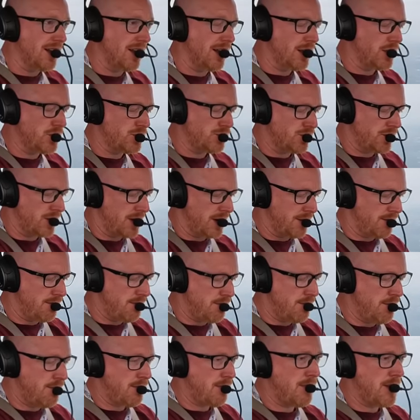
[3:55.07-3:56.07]
literally
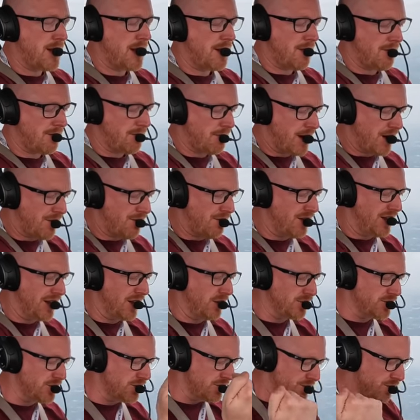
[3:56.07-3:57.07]
parallel
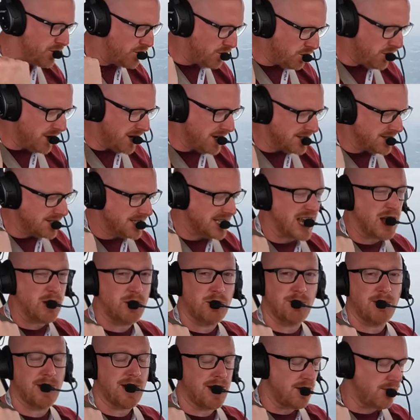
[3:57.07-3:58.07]
to the runway
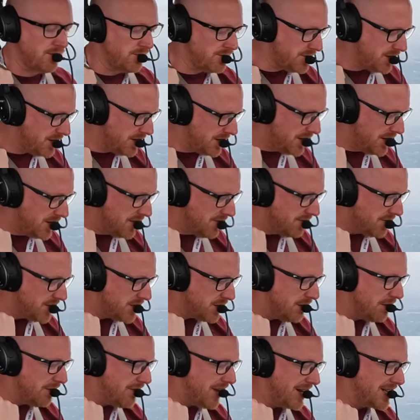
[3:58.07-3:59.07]
southbound, so
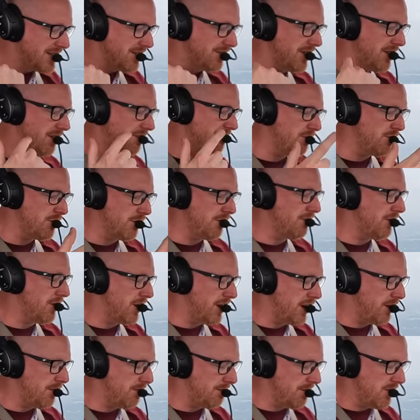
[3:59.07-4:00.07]
effectively through the
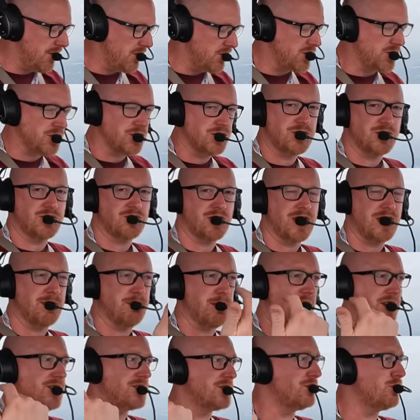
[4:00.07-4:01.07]
final approach and straight
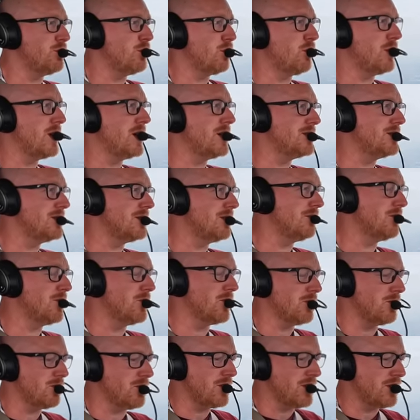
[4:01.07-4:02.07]
past the runways at
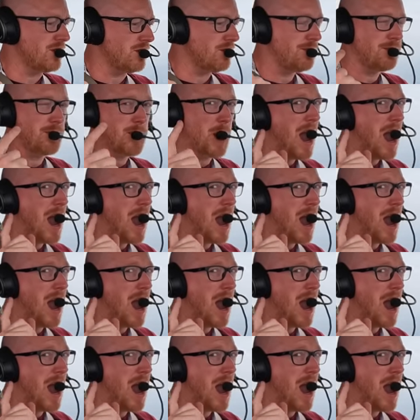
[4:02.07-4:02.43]
Fort Worth.